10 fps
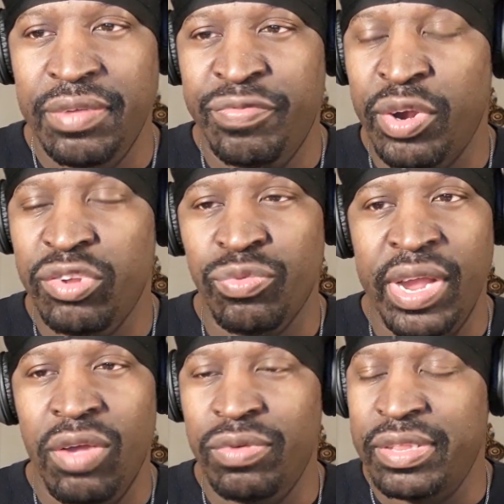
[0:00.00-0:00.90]
First
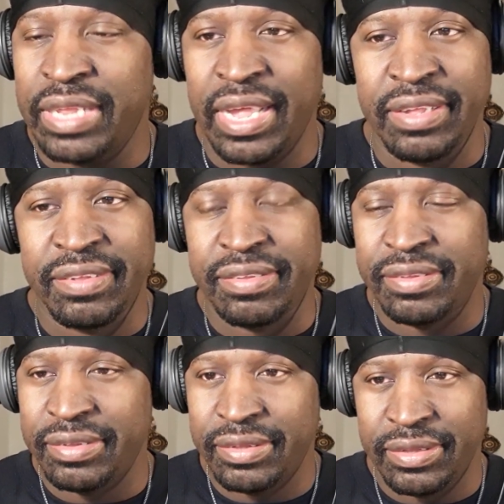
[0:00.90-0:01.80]
round was nice.
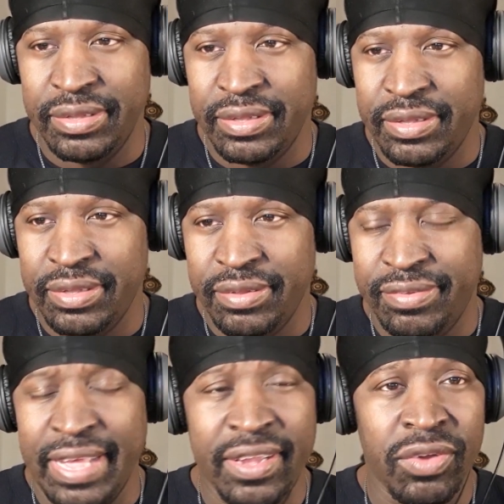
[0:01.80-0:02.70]

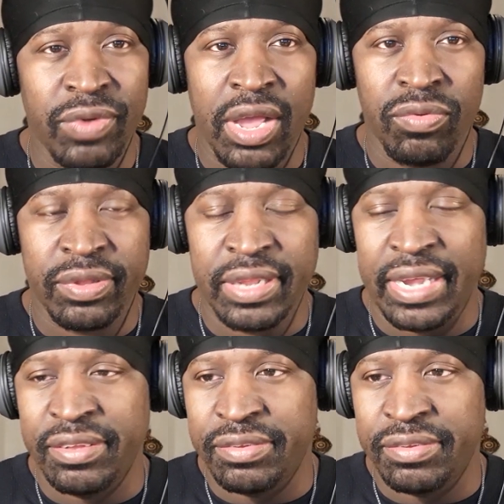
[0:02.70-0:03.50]
Second round was nice,